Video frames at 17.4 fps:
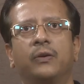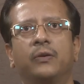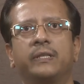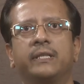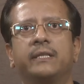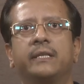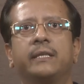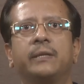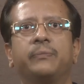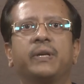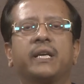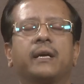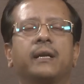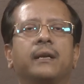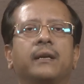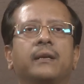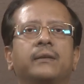which is a
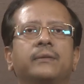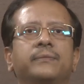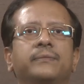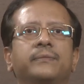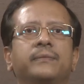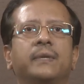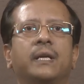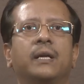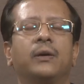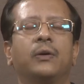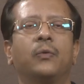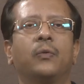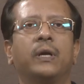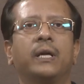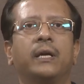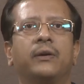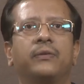typical
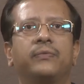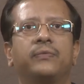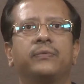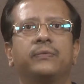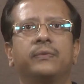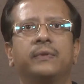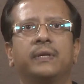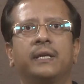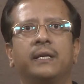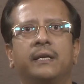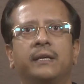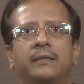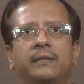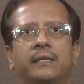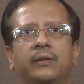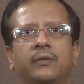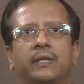way of
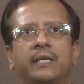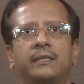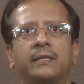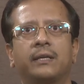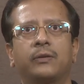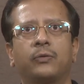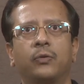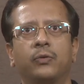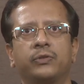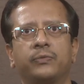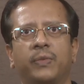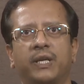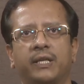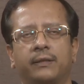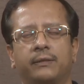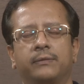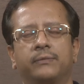denoting the close
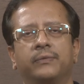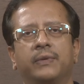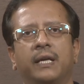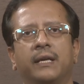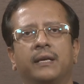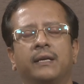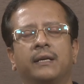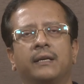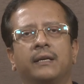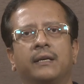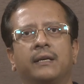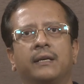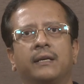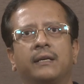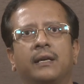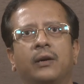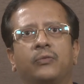button.
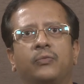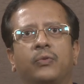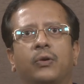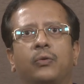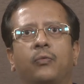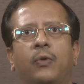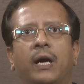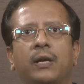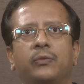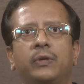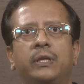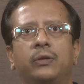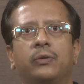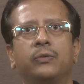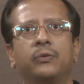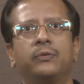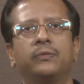Now, for one
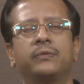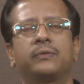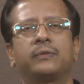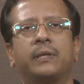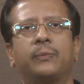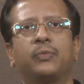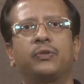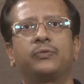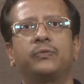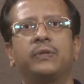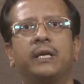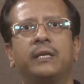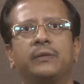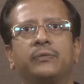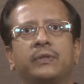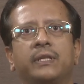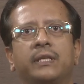window, suppose we
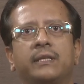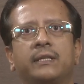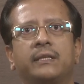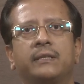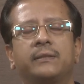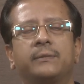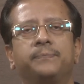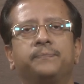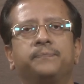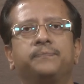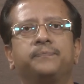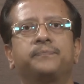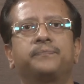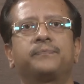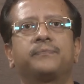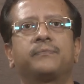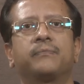are using this
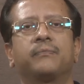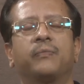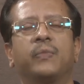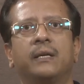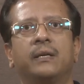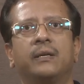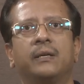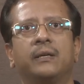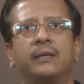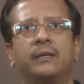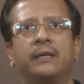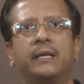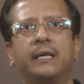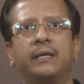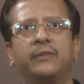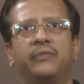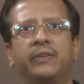
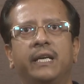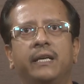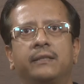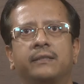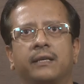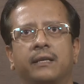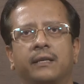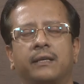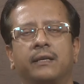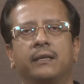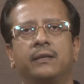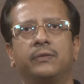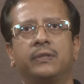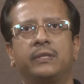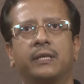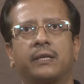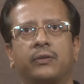red filled circle
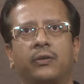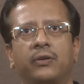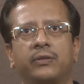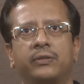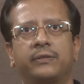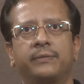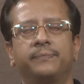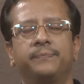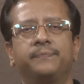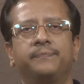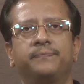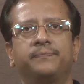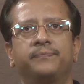with a cross,